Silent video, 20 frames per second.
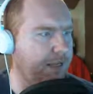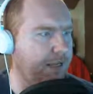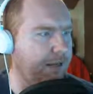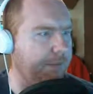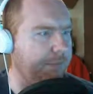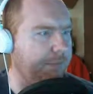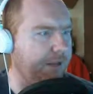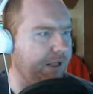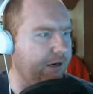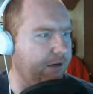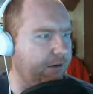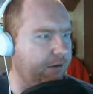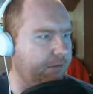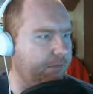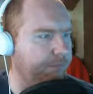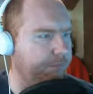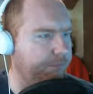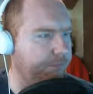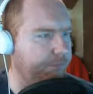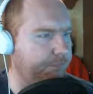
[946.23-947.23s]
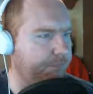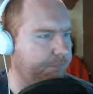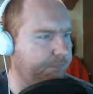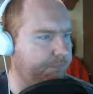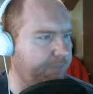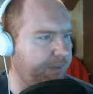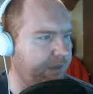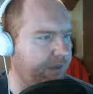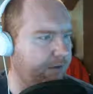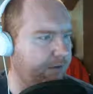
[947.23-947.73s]
get better,
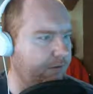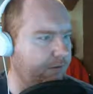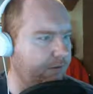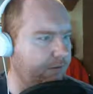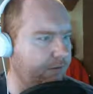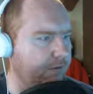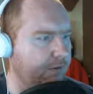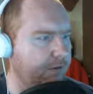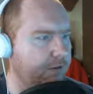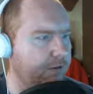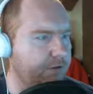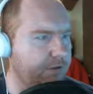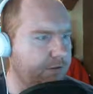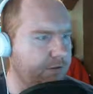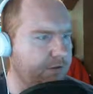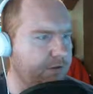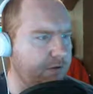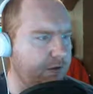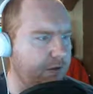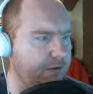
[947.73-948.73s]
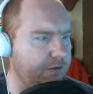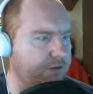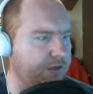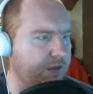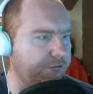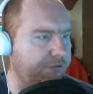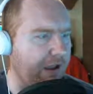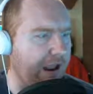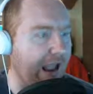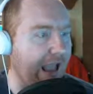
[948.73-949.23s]
better. So this is all the
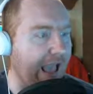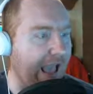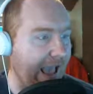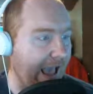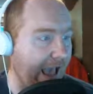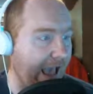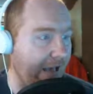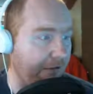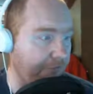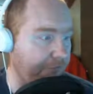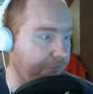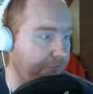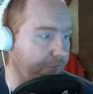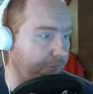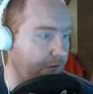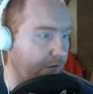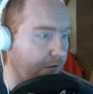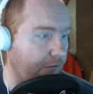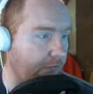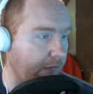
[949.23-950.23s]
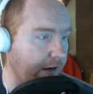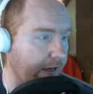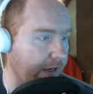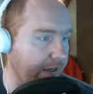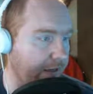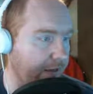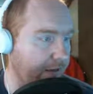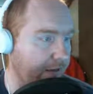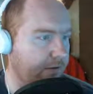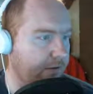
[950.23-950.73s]
stuff I have
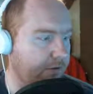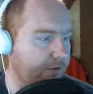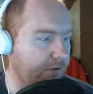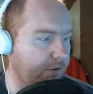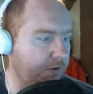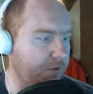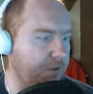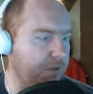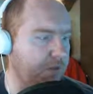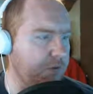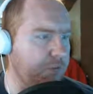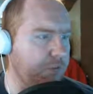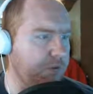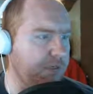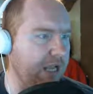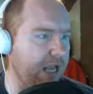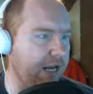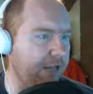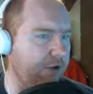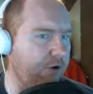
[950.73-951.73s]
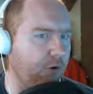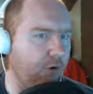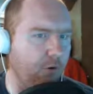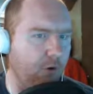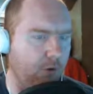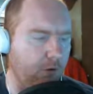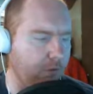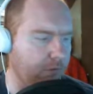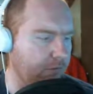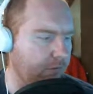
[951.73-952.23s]
already. So this, this was kind of
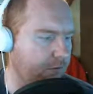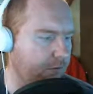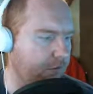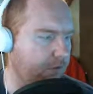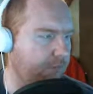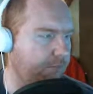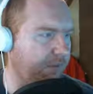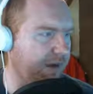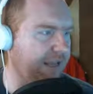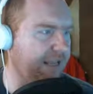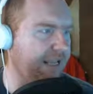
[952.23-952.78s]
cool. But I